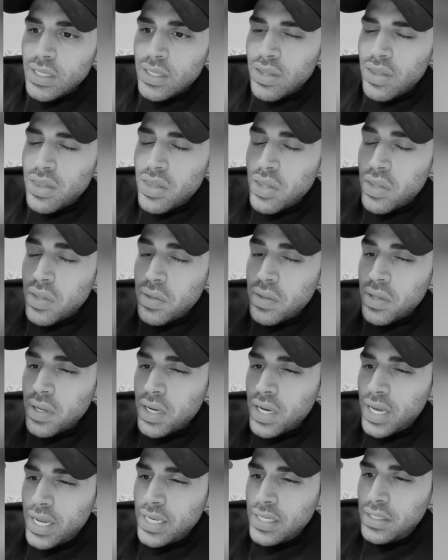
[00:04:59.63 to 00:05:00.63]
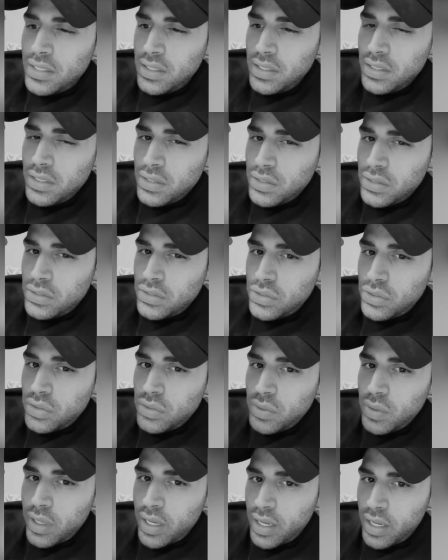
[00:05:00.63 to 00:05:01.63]
the ideas
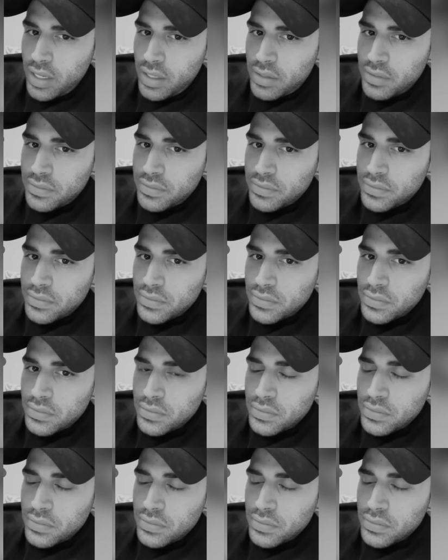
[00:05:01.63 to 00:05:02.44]
you have